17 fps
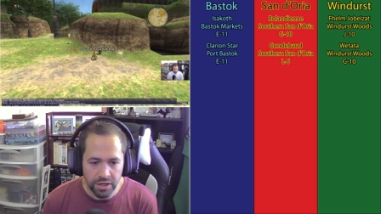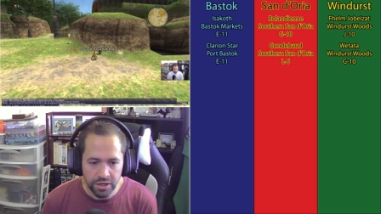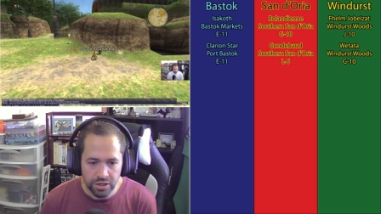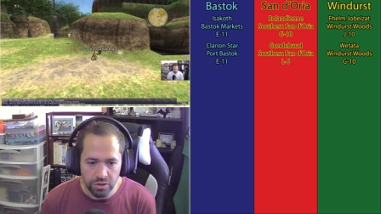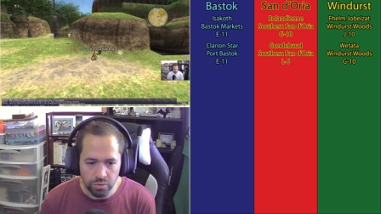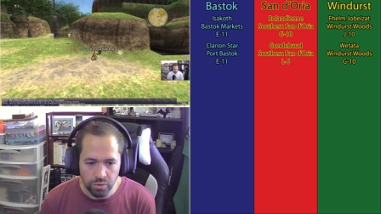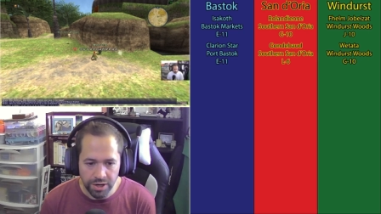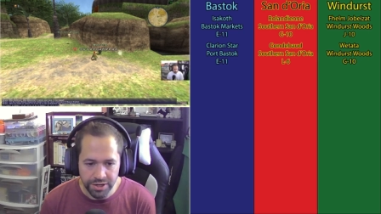
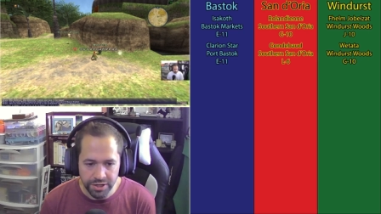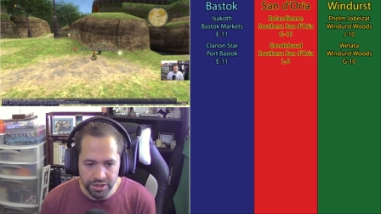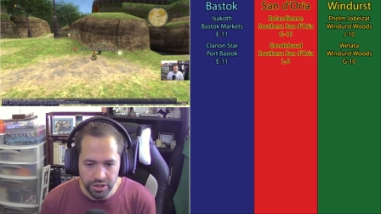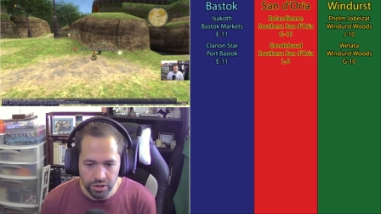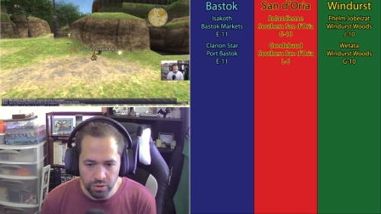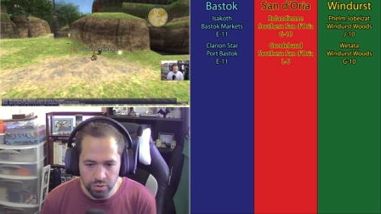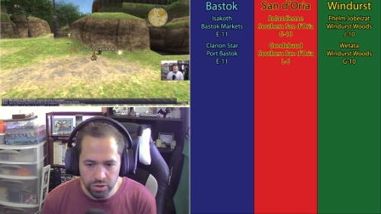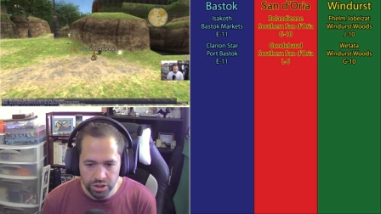you'll want to
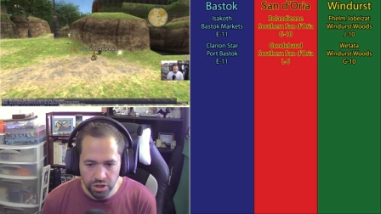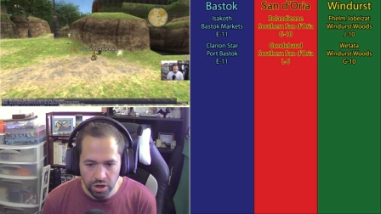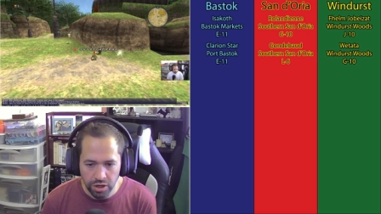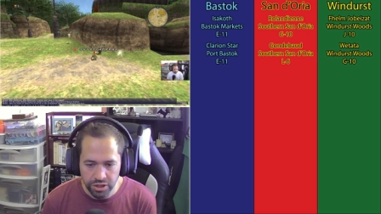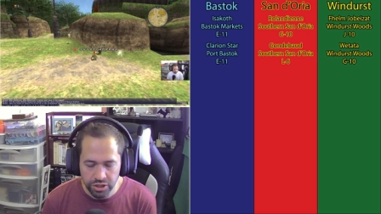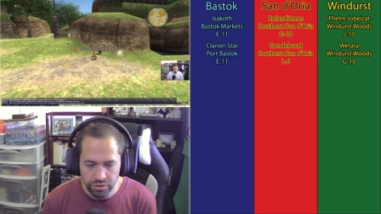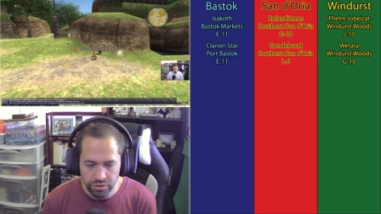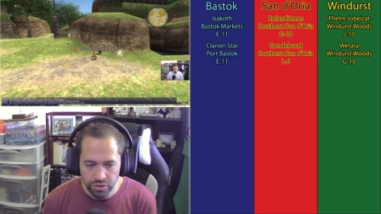go
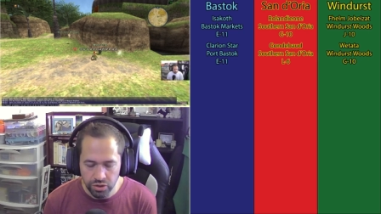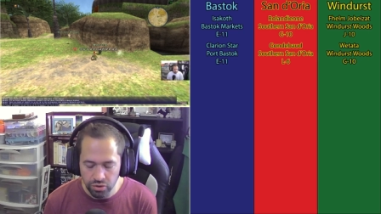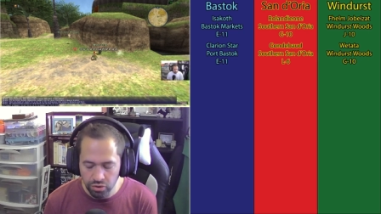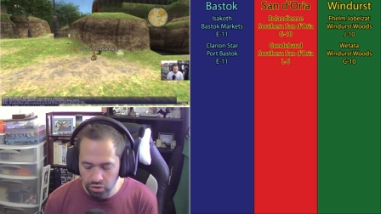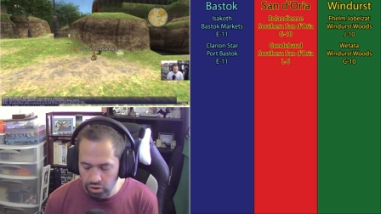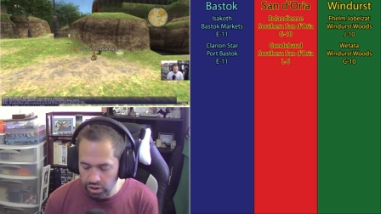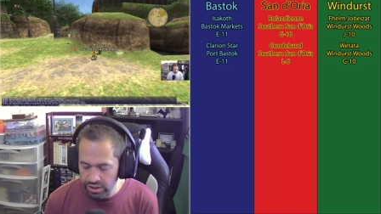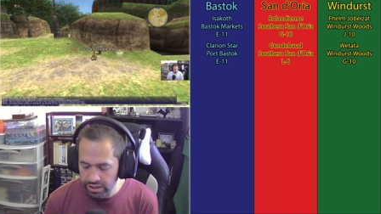talk to
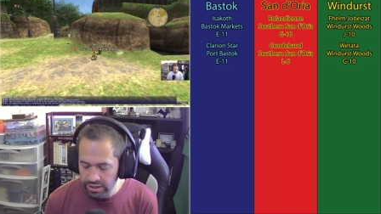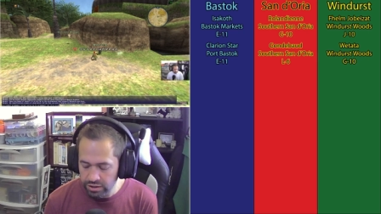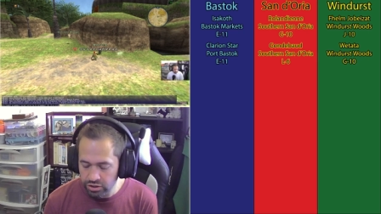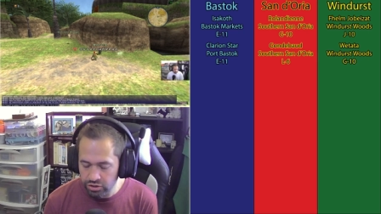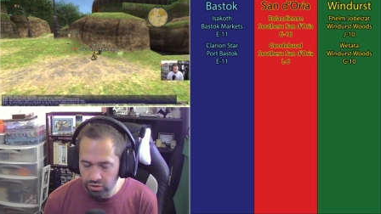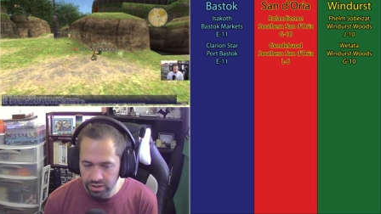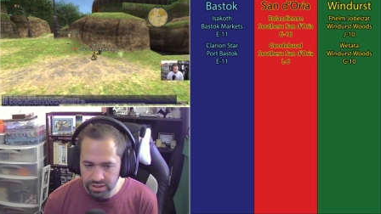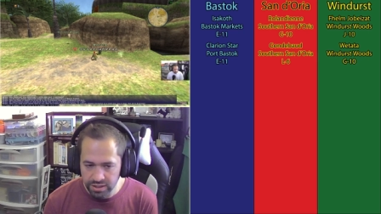your
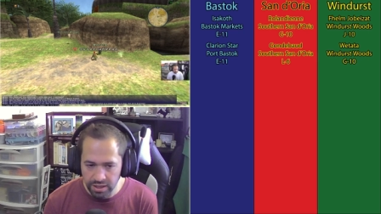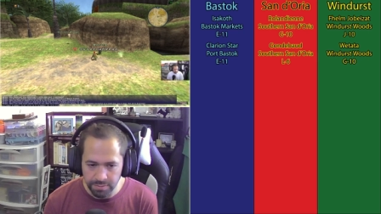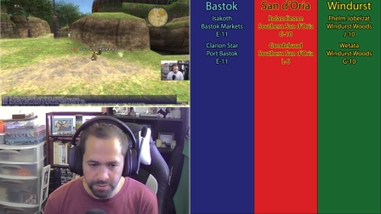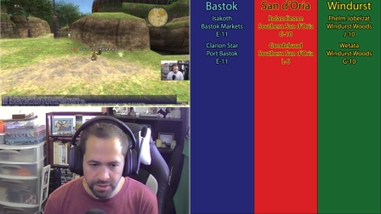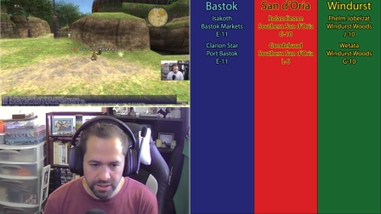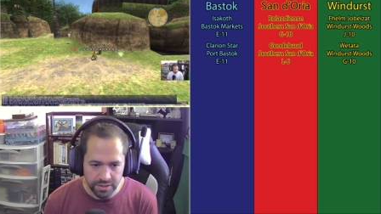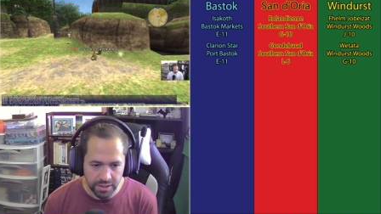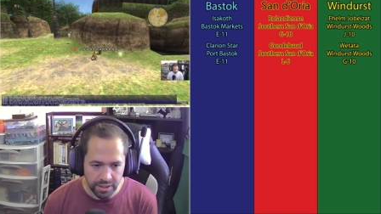Trust
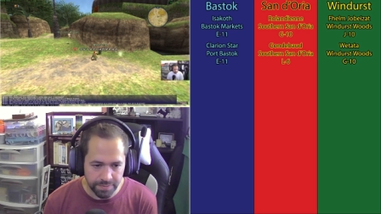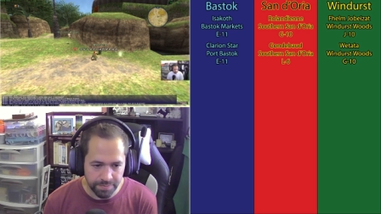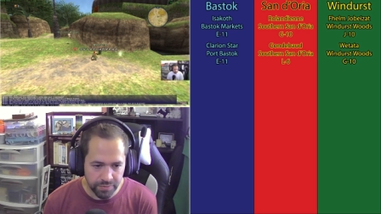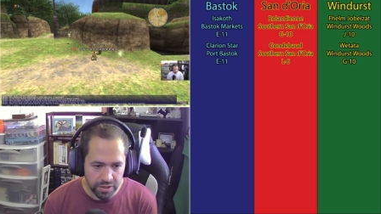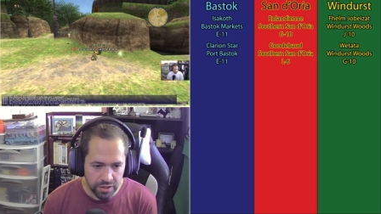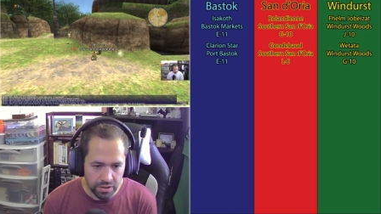NPC,